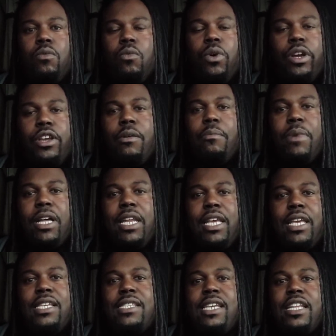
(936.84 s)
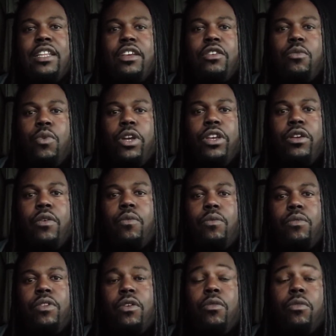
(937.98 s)
where your money is, and then where
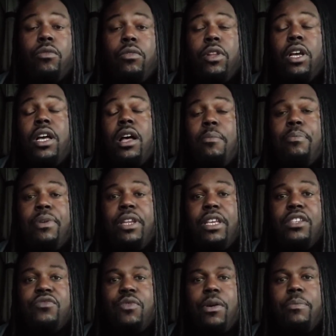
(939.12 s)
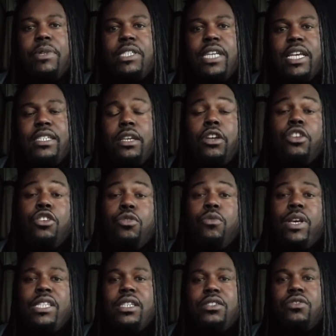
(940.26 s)
the company's reputation, and you
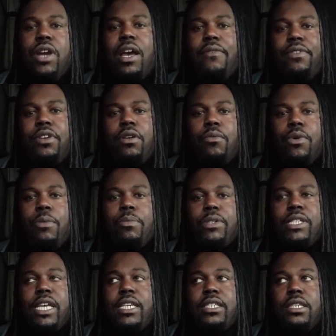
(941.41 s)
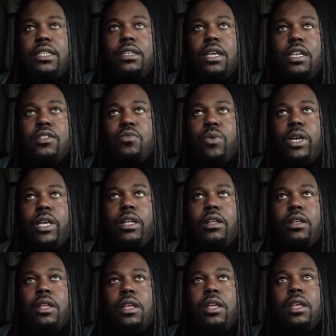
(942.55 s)
as a driver, your reputation as well,
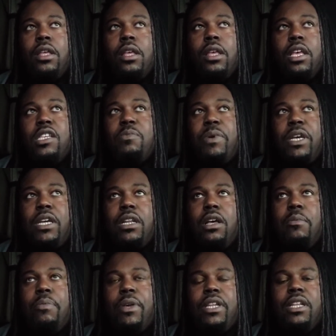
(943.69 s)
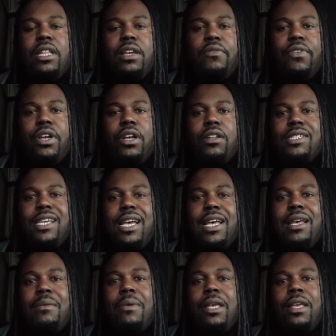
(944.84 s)
is picking up and delivering on
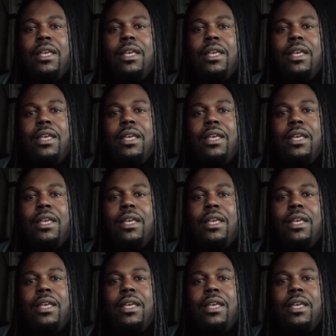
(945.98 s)
time.